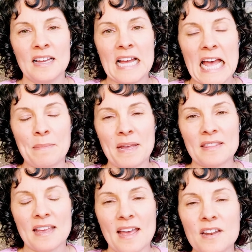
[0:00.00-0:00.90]
And may
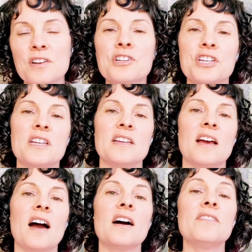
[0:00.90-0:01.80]
the energy
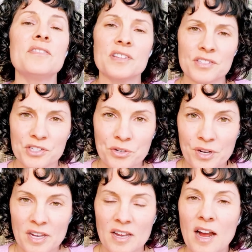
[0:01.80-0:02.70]
of this
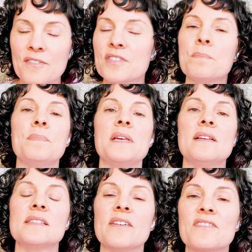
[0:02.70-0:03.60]
tree, of the
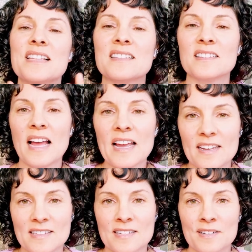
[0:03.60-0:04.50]
bees, of the
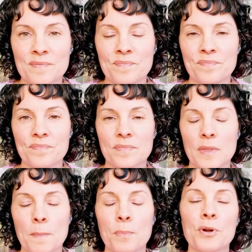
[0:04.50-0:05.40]
light,
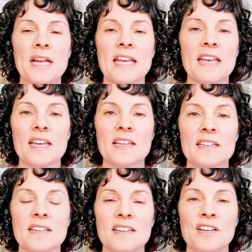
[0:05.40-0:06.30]
bring
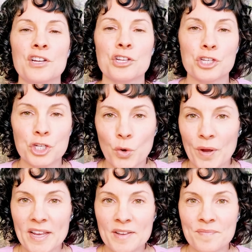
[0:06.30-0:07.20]
in
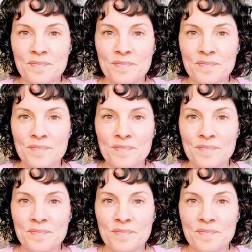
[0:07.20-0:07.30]
joy,